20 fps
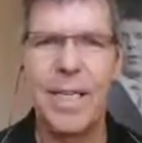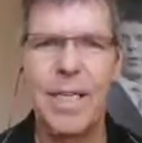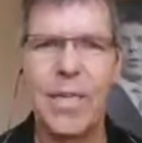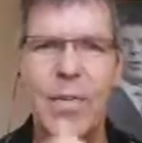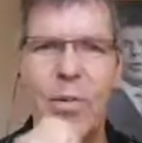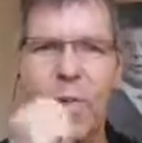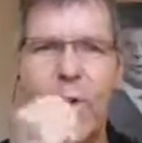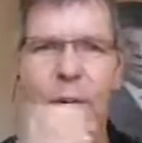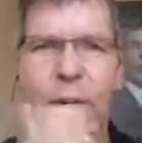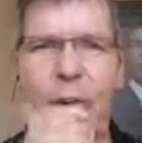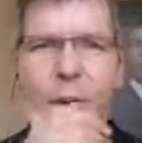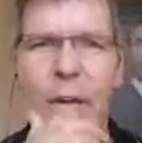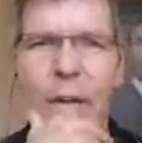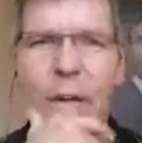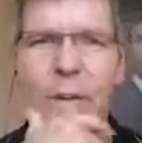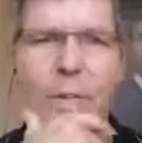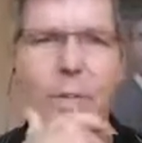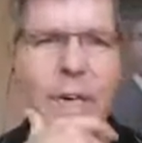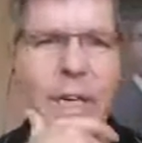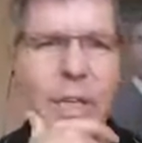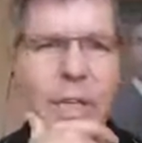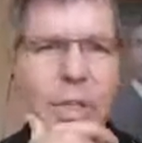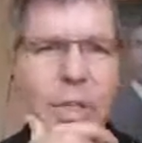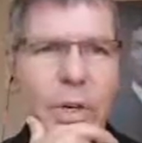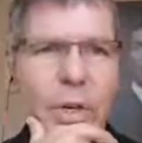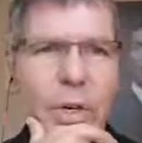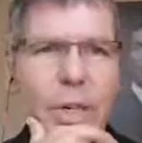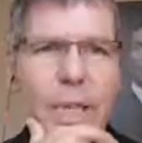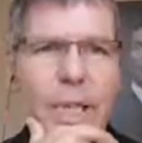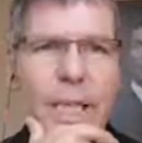So we'll go live very
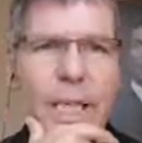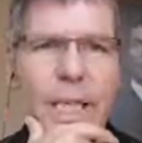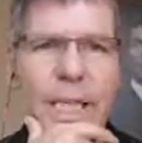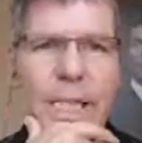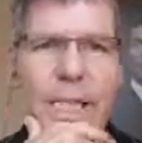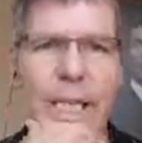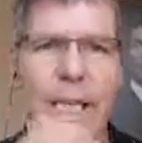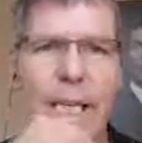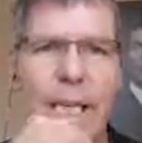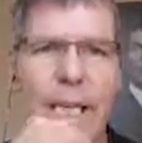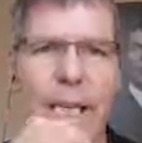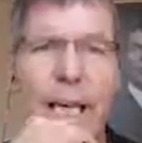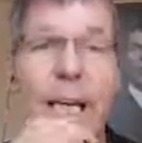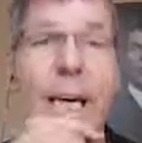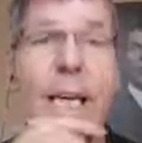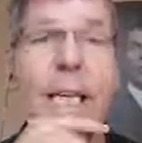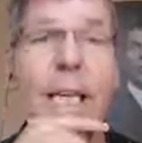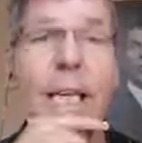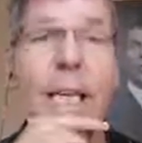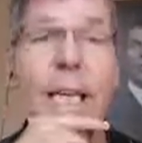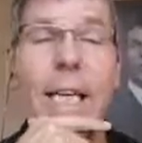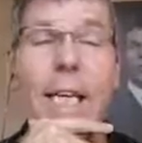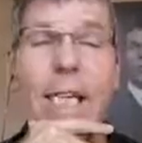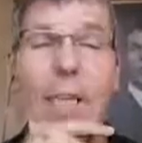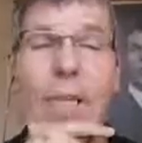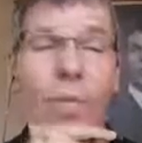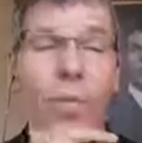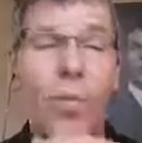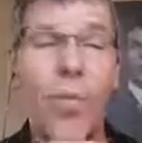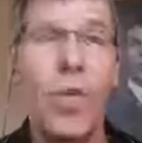shortly, and then
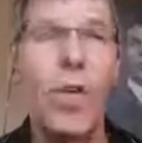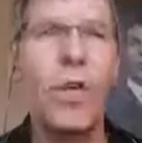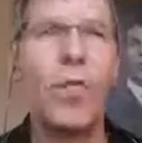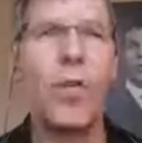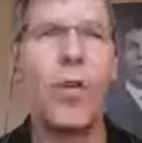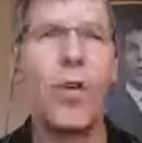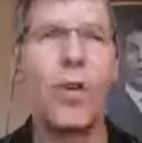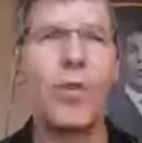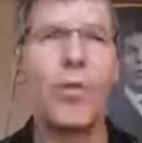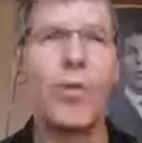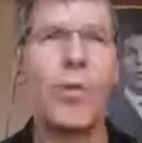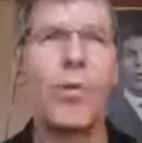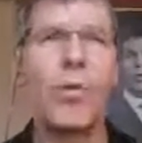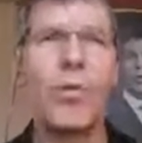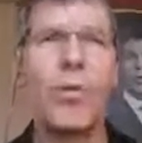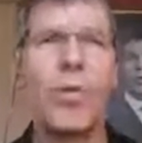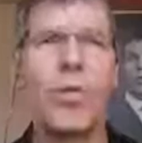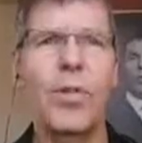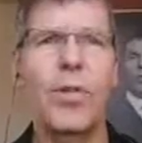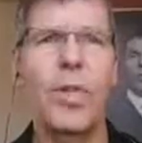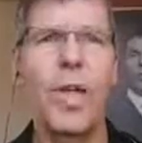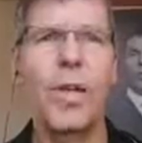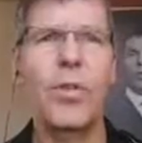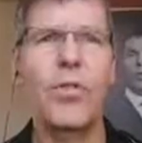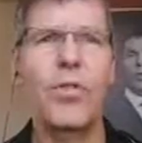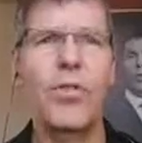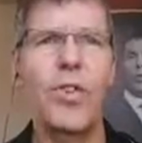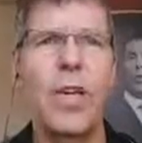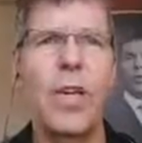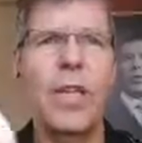it's wonderful to
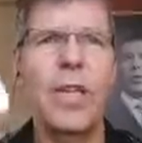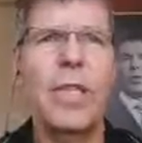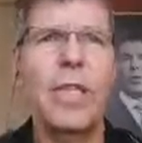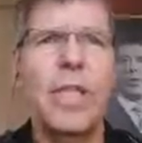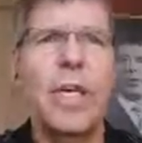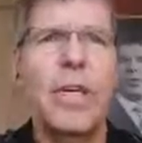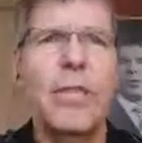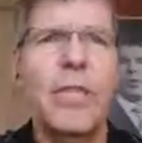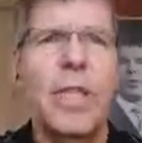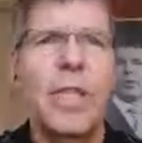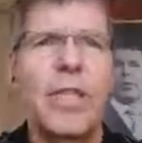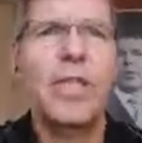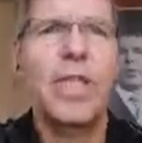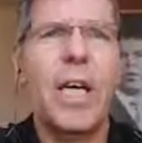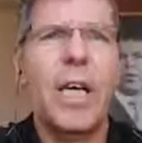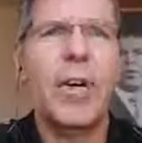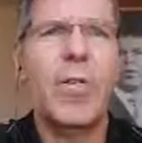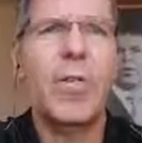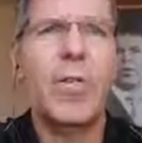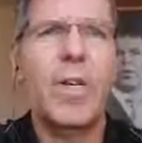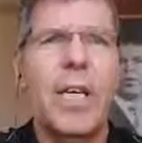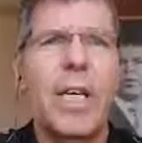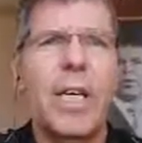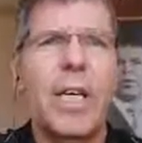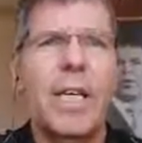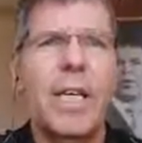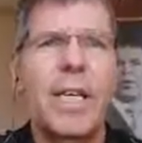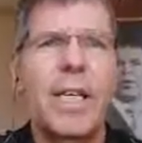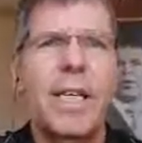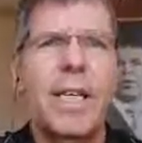now trial this out and see how
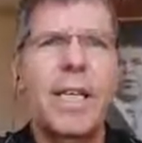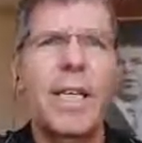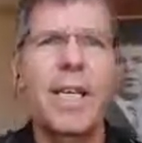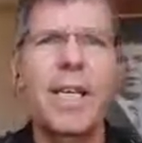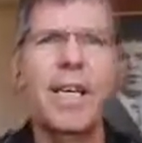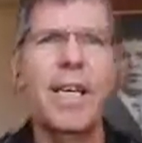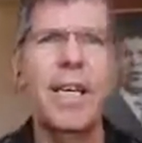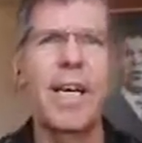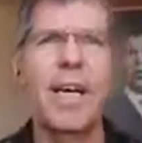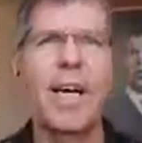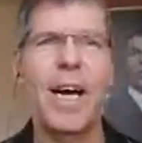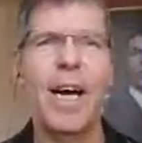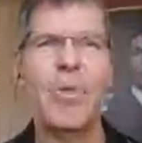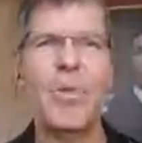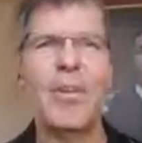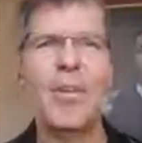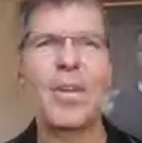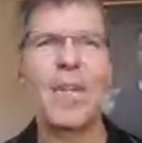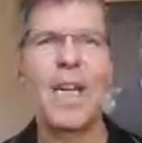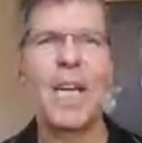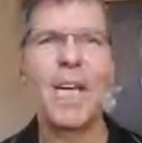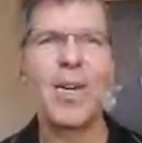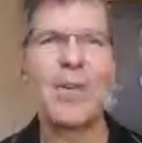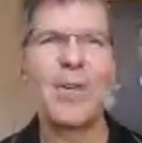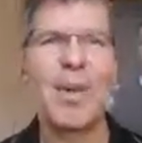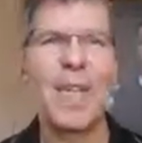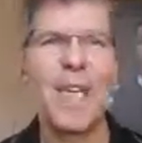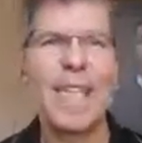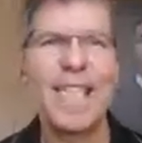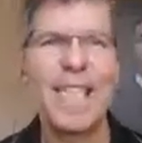we're going to get
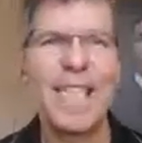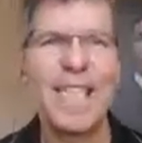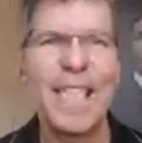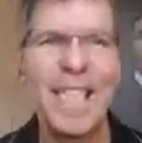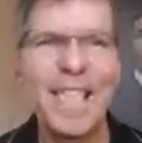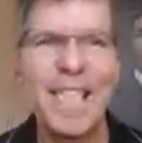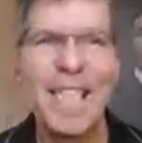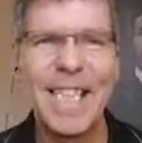on with this.